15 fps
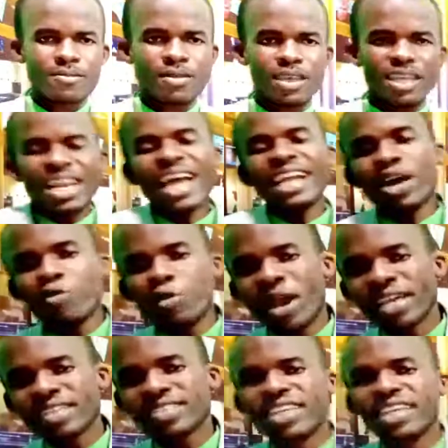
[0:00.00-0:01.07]
In other
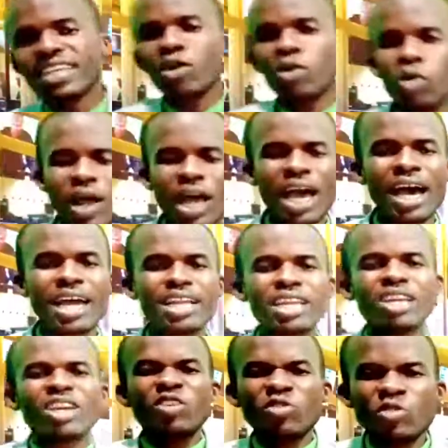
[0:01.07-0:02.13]
words, in the Quran,
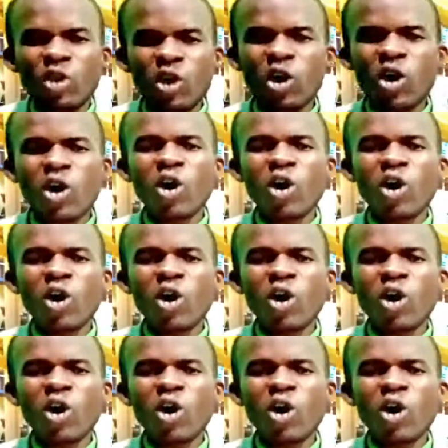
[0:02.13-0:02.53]
no